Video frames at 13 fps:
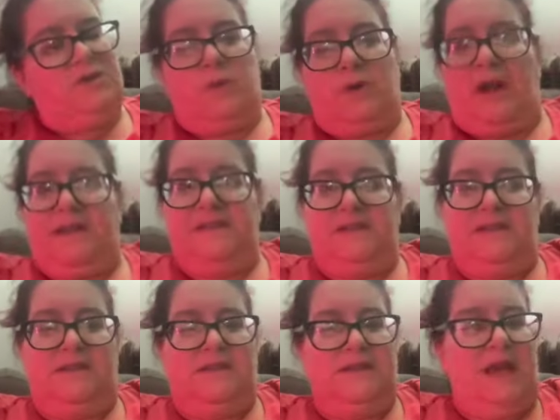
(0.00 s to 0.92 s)
what I
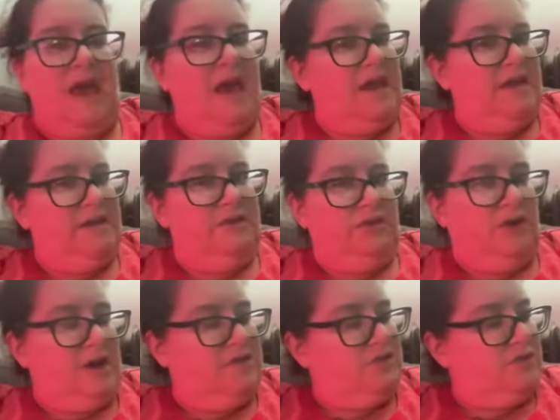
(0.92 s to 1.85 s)
did today, and you
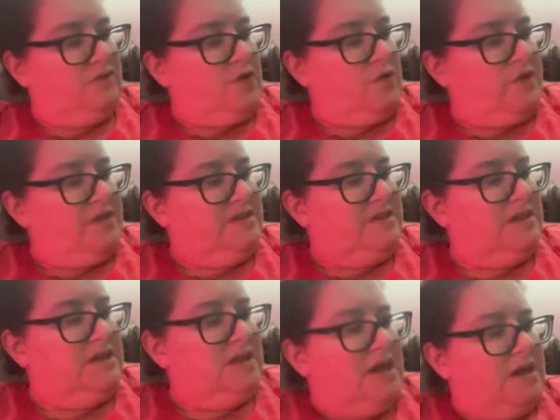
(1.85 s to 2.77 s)
guys would have already
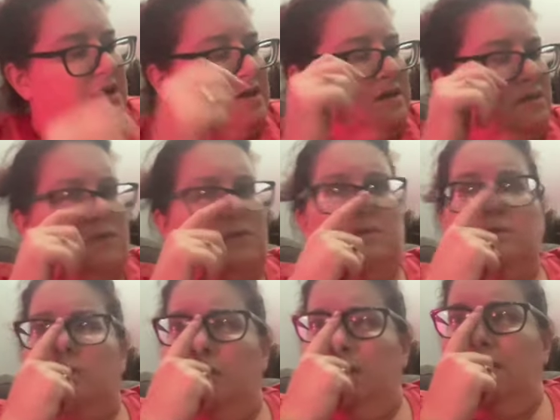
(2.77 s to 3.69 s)
seen that, or
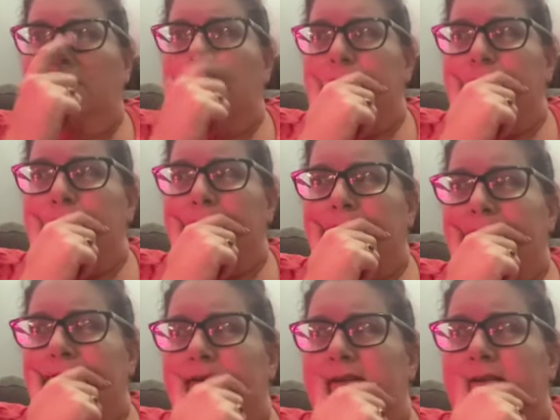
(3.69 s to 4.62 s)
you might
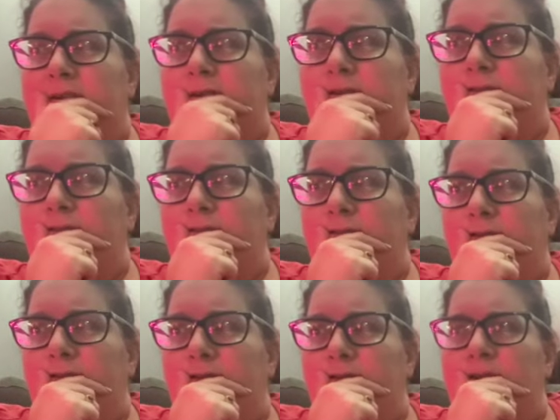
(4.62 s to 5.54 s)
not.
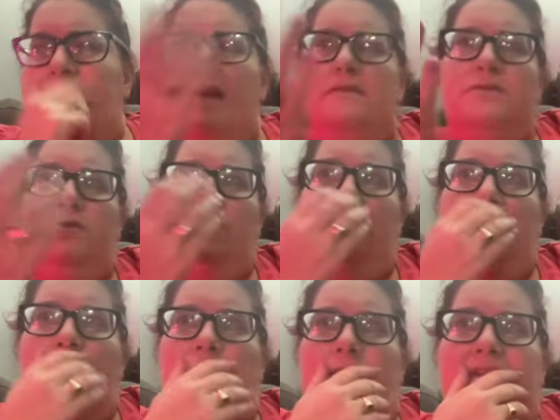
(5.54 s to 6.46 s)
Yeah, you would have
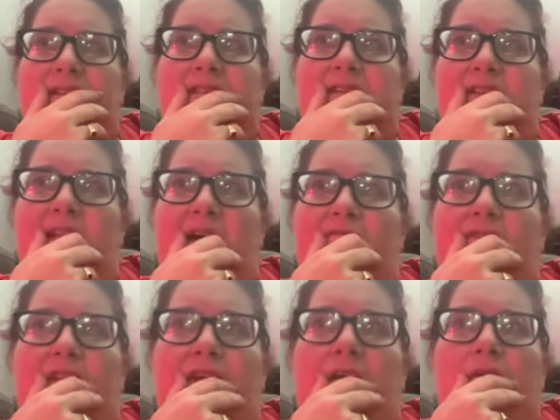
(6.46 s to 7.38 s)
already seen that
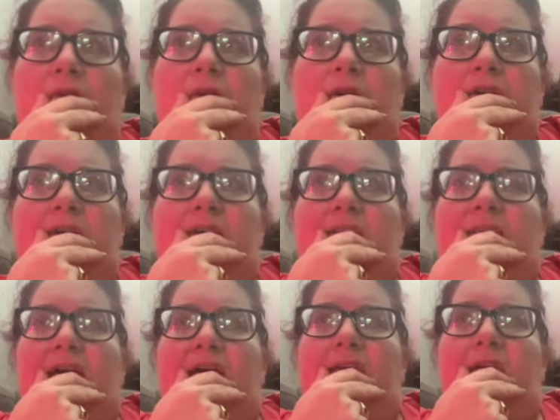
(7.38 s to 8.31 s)
video.
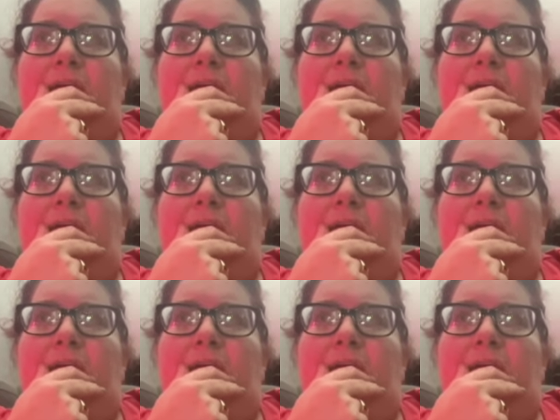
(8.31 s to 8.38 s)
That